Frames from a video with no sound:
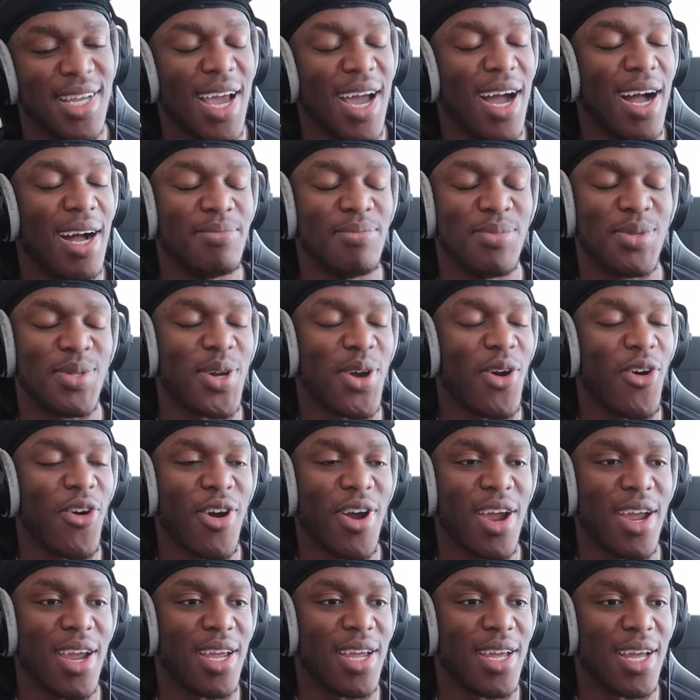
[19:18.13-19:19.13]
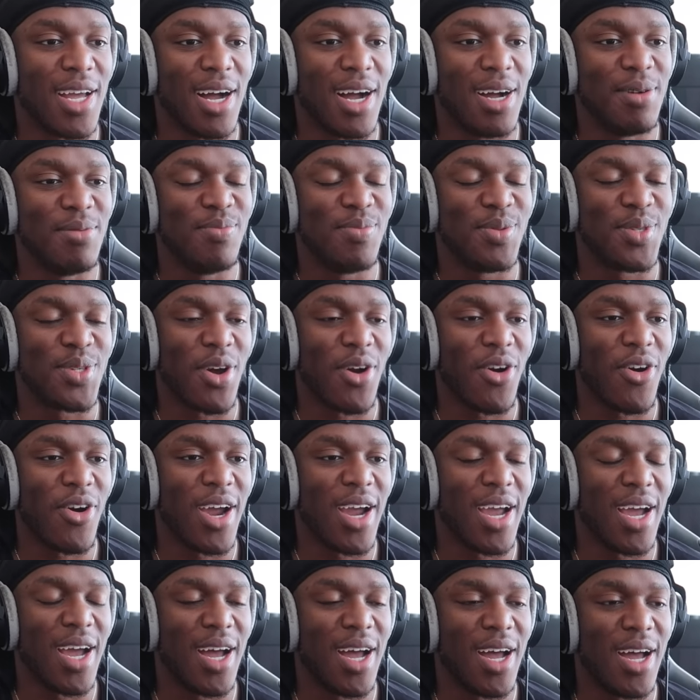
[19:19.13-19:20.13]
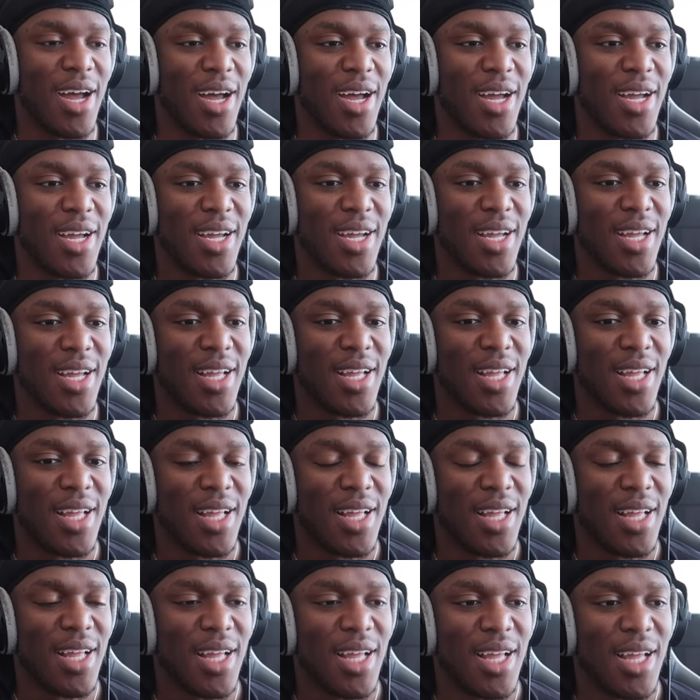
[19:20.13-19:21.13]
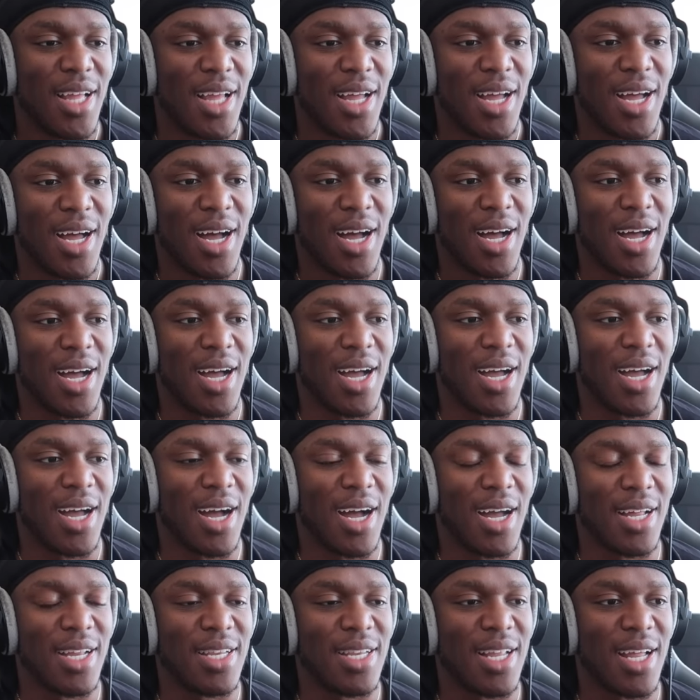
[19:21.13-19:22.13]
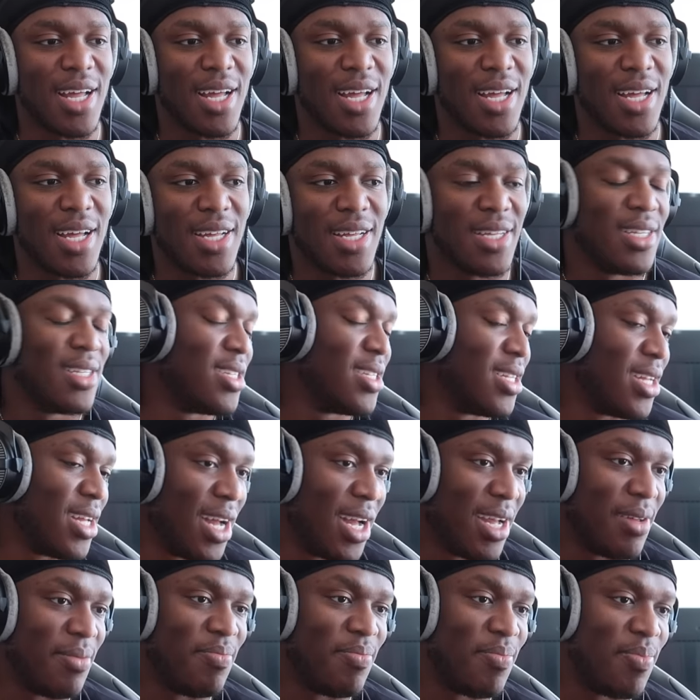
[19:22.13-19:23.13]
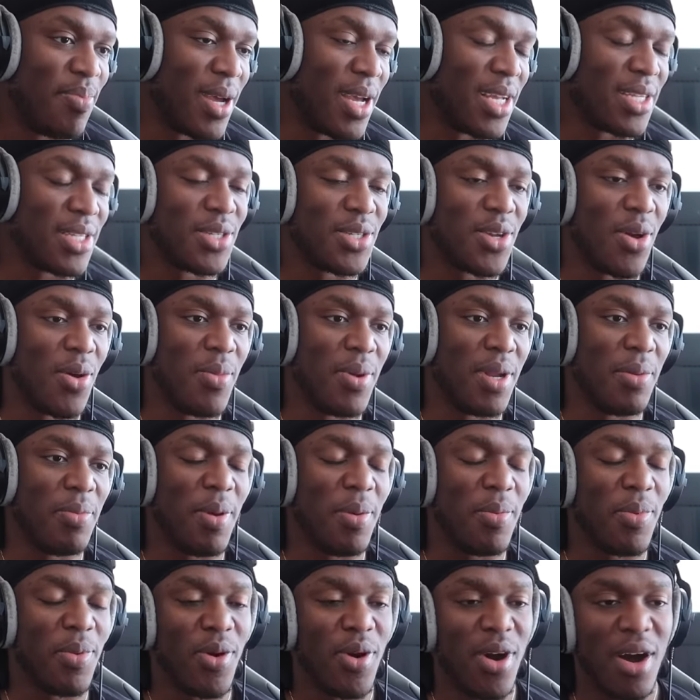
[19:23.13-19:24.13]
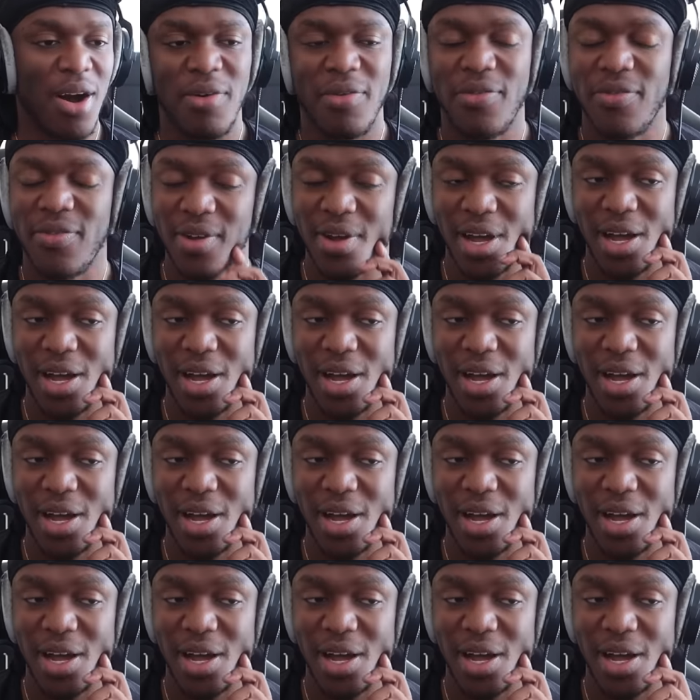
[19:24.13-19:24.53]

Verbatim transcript: Yeah, I'm sorry. I'm sorry, uh, uh, I, I pissed so many people off.